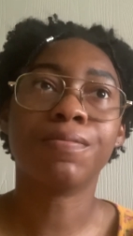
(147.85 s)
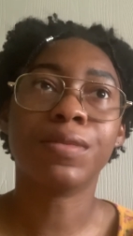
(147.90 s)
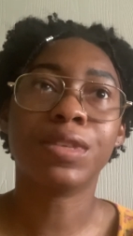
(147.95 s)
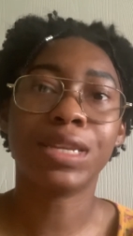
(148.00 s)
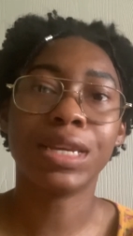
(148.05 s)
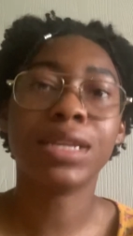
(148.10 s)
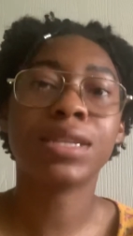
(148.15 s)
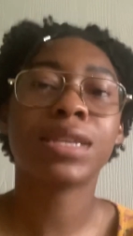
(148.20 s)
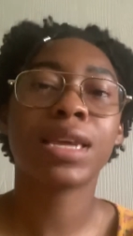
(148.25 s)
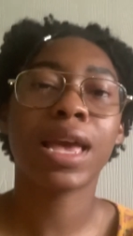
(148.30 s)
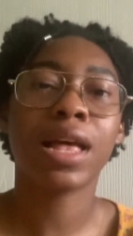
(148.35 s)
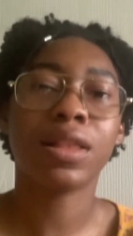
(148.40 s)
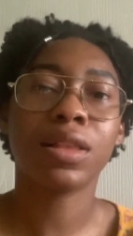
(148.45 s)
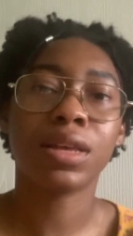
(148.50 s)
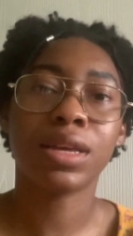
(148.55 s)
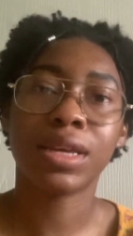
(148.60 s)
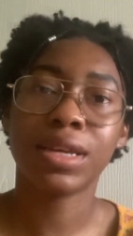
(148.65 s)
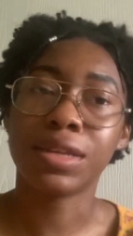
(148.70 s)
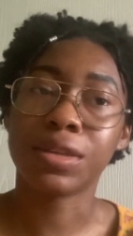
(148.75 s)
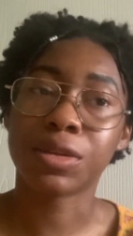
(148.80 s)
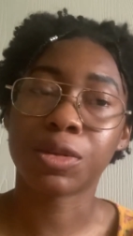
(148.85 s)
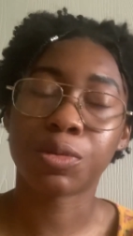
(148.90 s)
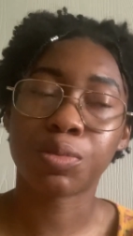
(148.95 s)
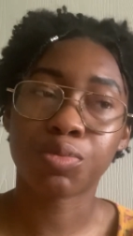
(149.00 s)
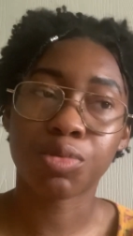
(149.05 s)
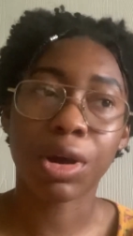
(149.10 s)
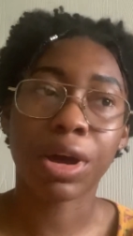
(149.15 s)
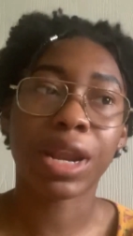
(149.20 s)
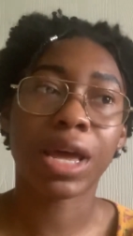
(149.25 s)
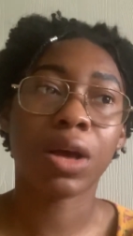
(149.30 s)
detail is
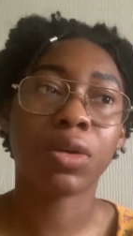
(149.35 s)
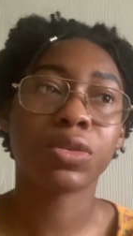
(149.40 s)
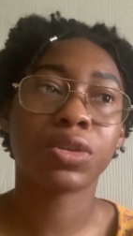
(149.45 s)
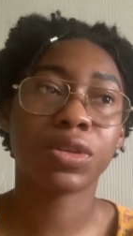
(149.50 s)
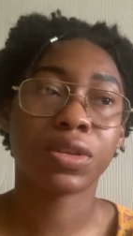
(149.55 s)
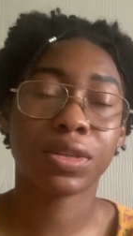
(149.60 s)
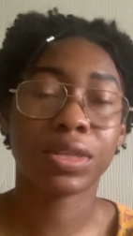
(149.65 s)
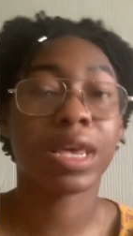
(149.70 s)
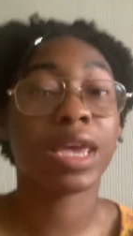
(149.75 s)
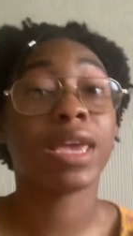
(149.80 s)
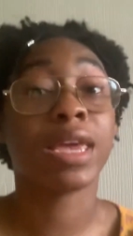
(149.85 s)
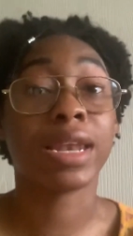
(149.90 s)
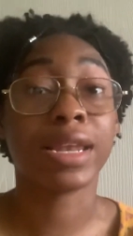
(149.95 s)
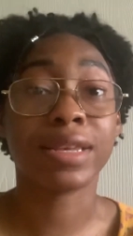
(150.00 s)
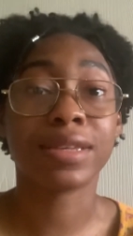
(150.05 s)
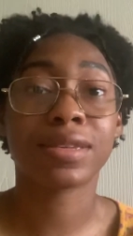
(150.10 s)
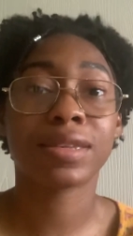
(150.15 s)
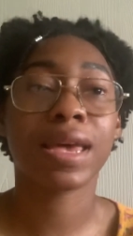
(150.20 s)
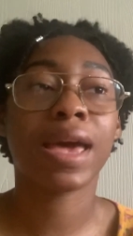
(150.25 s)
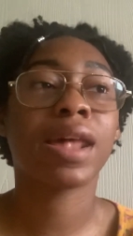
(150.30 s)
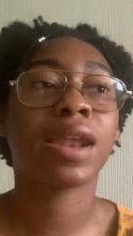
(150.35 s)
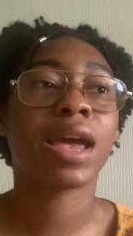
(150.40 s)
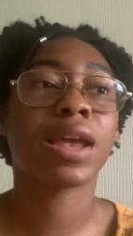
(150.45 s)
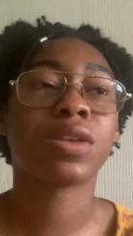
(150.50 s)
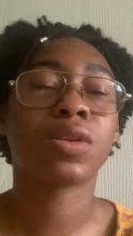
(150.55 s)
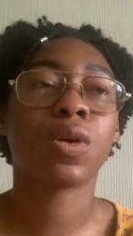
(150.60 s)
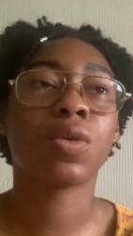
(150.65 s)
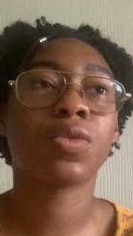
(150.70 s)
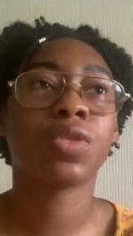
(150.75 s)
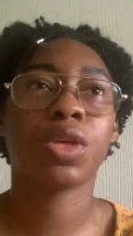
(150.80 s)
brought out to say it is that, I
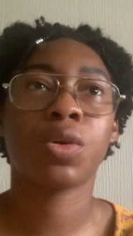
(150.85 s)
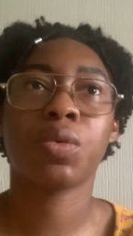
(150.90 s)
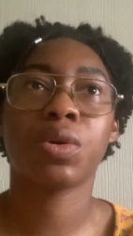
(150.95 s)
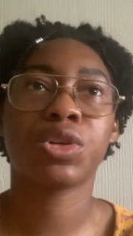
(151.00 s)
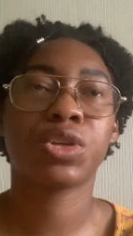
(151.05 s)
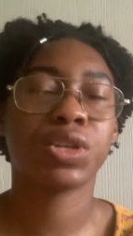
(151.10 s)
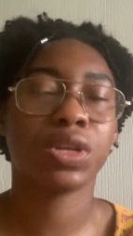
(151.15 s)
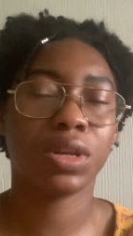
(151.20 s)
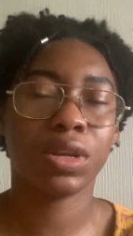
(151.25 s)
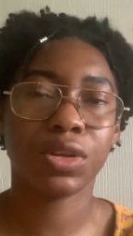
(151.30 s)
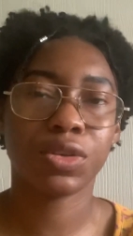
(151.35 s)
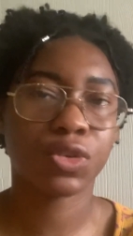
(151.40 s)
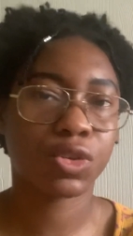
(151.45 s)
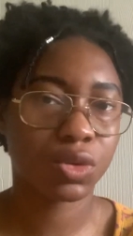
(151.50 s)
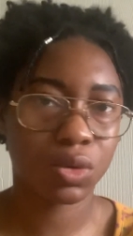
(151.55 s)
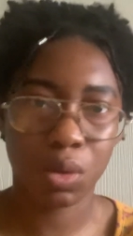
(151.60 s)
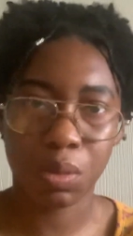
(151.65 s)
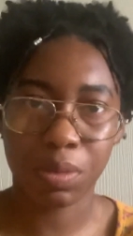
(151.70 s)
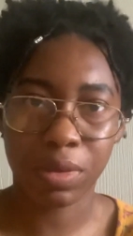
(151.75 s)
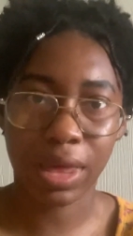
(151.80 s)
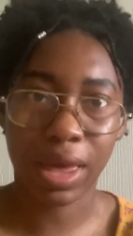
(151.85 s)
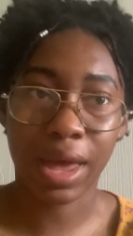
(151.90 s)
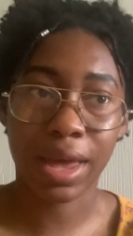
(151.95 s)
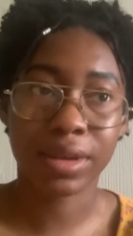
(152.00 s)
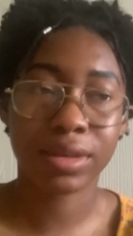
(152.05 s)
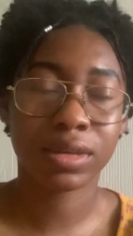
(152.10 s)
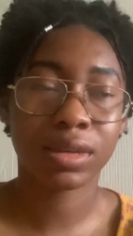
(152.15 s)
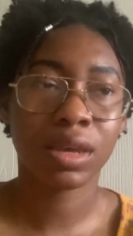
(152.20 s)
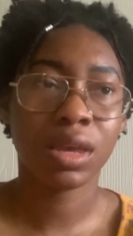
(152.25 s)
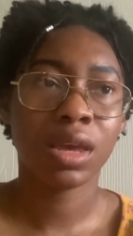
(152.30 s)
don't think we should assume
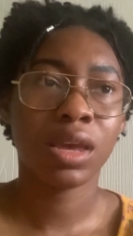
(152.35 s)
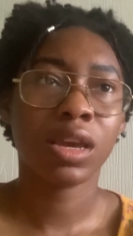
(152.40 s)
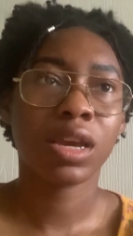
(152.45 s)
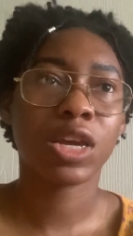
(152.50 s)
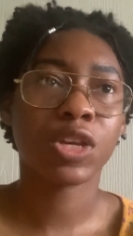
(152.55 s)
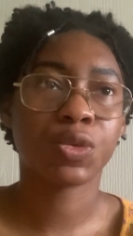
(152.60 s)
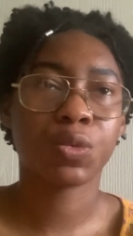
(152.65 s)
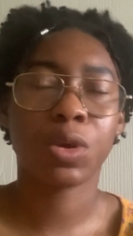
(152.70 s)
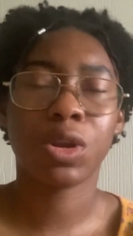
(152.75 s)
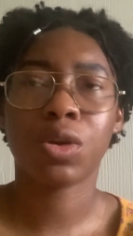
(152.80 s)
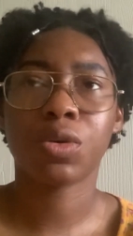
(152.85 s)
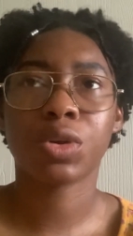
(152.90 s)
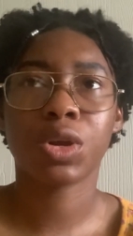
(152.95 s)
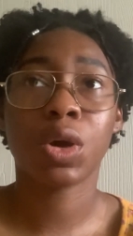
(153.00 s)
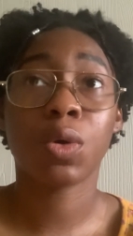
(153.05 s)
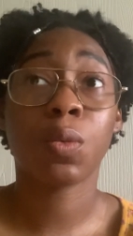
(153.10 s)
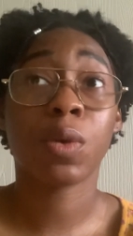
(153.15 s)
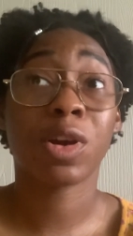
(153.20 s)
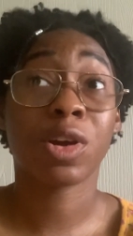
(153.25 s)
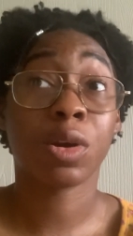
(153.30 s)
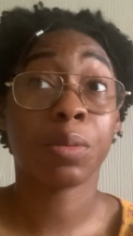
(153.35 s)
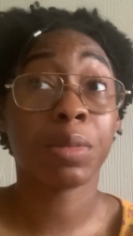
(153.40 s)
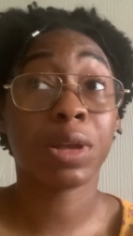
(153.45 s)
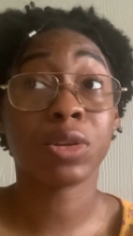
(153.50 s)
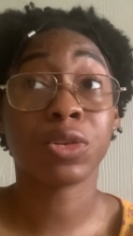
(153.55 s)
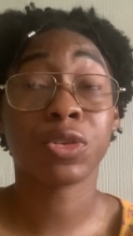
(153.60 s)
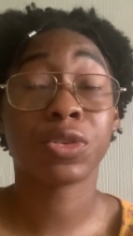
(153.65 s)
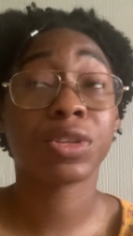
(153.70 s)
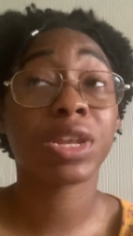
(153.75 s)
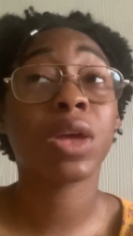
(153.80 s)
that because we don't know where her
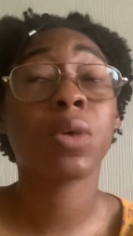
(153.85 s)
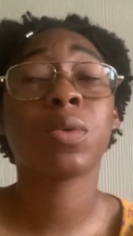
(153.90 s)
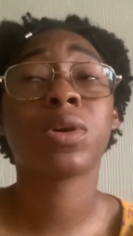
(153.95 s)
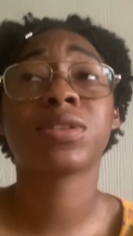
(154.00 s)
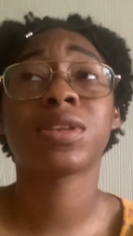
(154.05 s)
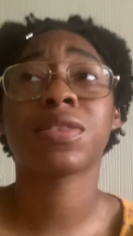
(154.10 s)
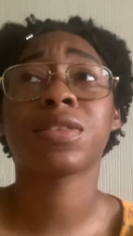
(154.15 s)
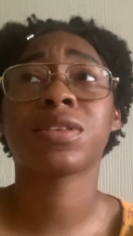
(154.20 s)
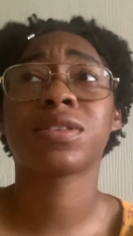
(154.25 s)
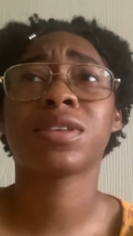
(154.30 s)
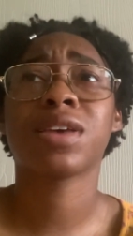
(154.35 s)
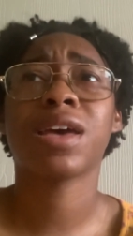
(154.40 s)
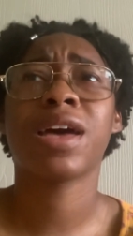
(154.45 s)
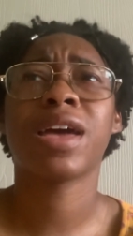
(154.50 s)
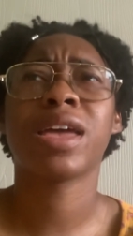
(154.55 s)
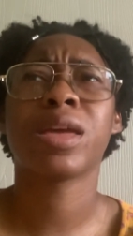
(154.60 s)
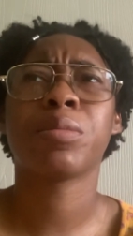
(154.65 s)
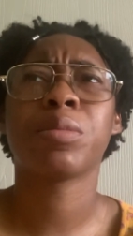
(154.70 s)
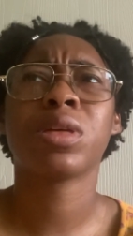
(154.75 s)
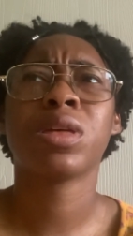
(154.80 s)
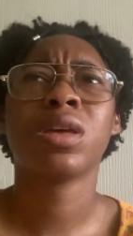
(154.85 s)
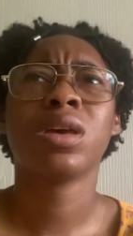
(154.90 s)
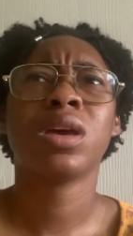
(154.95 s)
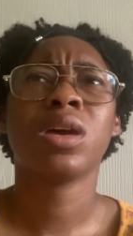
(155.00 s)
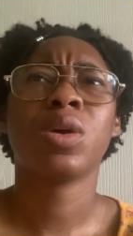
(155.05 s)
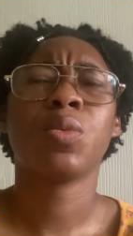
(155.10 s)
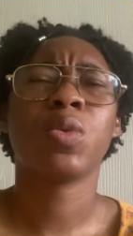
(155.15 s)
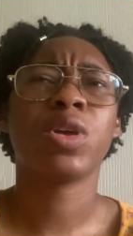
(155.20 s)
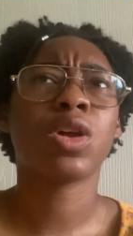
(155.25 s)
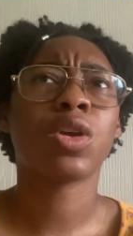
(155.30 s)
mental state was at the time.
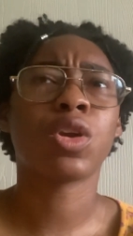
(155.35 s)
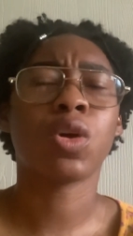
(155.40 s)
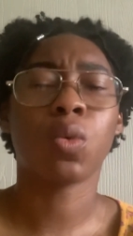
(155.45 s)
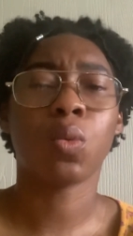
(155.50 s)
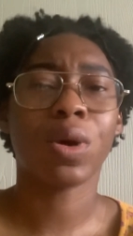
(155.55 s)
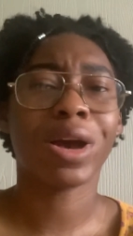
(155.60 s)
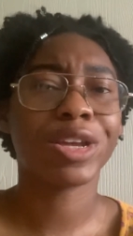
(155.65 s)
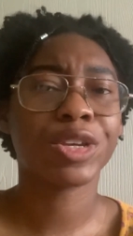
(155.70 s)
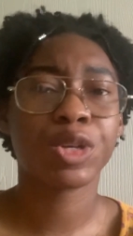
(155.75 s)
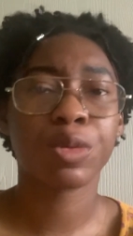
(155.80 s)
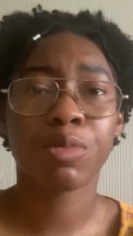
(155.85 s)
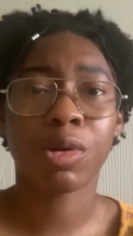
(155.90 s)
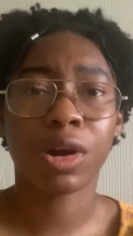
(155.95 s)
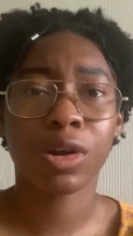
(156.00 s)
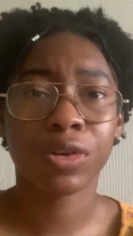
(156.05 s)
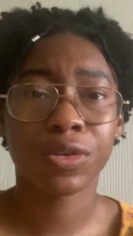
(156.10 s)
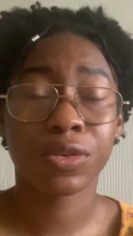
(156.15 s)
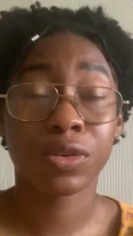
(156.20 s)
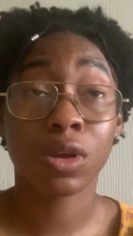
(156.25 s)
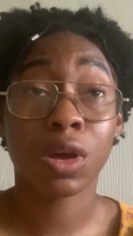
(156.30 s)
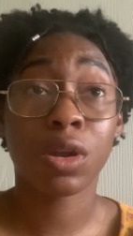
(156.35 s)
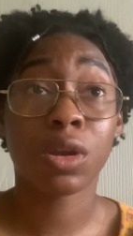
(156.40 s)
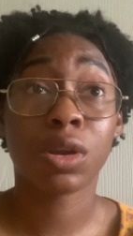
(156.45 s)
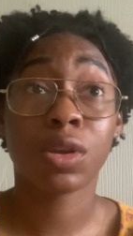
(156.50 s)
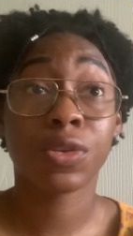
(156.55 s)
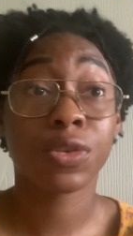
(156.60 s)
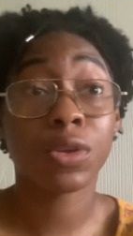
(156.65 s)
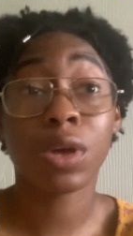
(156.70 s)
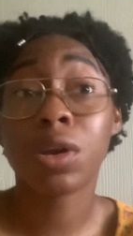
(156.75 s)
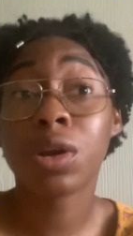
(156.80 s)
We don't know why she brought her son
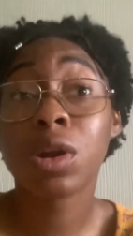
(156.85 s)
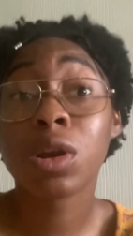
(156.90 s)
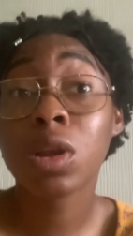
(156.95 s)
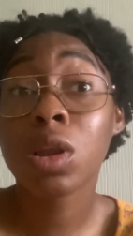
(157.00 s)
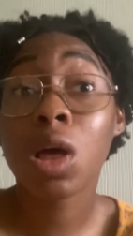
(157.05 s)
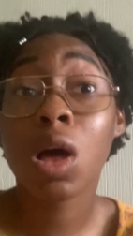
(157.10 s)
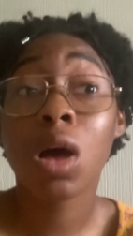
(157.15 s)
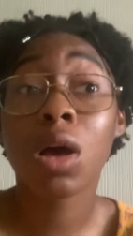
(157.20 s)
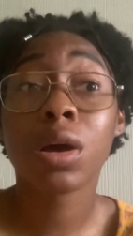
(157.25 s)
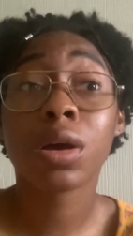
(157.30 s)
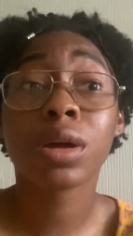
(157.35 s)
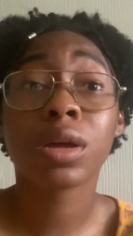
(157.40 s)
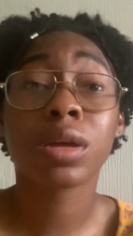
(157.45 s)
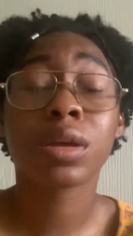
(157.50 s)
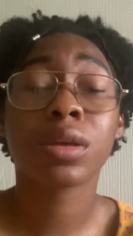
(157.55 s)
son along.